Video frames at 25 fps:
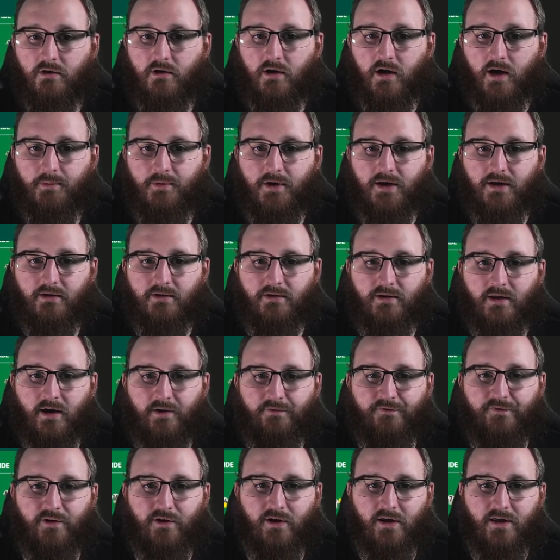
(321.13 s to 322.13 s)
I mean, I
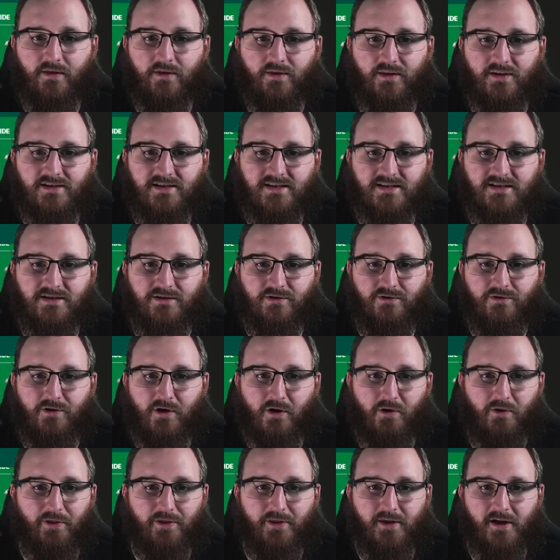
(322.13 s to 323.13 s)
feel like this is
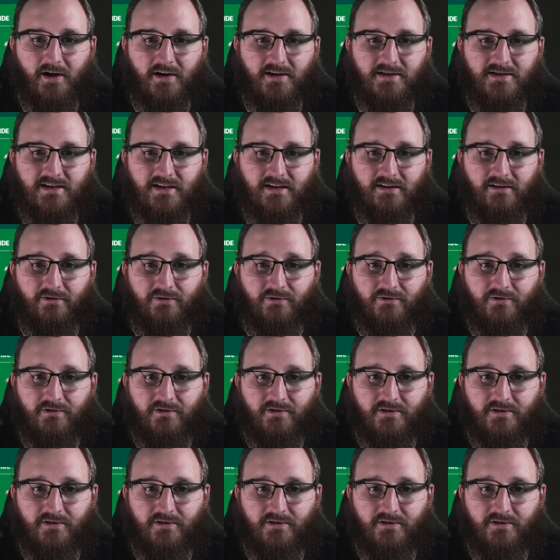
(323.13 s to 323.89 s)
not the ideal.